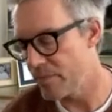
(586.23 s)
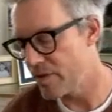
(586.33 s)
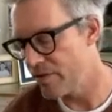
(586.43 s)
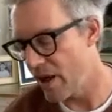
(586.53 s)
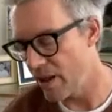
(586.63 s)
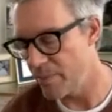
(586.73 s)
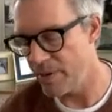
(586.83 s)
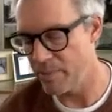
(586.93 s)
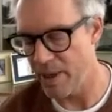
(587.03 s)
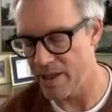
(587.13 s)

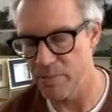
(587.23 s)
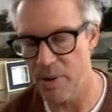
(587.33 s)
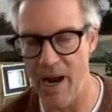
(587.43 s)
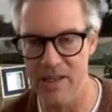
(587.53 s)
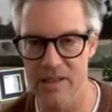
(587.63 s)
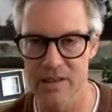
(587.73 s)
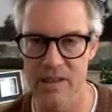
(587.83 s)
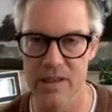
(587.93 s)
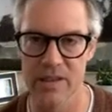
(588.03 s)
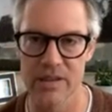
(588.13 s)
developing best
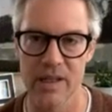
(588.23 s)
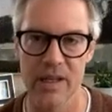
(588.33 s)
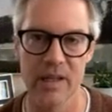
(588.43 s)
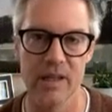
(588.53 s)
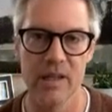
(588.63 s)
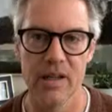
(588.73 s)
practices and,